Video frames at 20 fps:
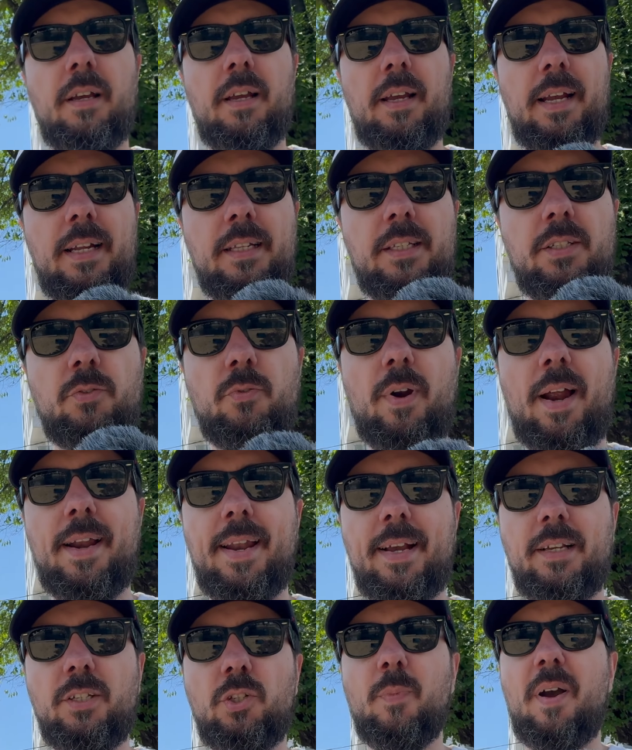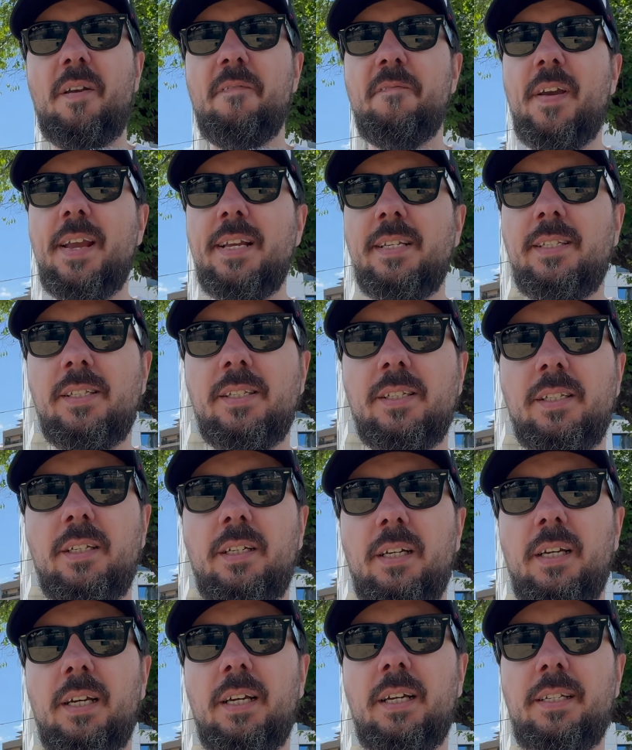It's right next to my face.
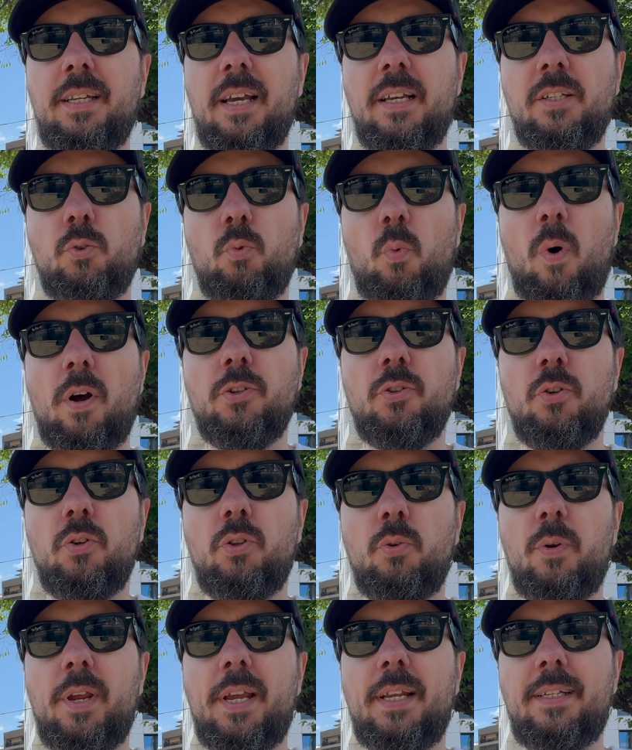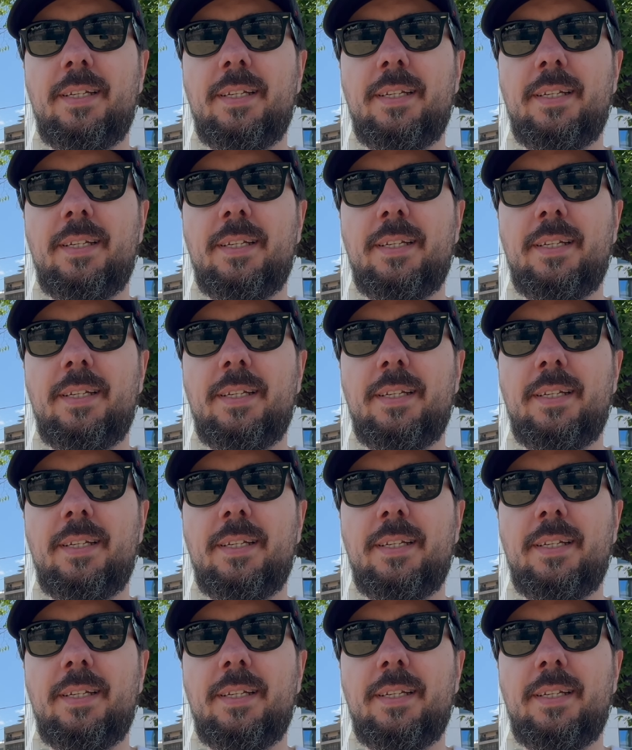Test one, two, three,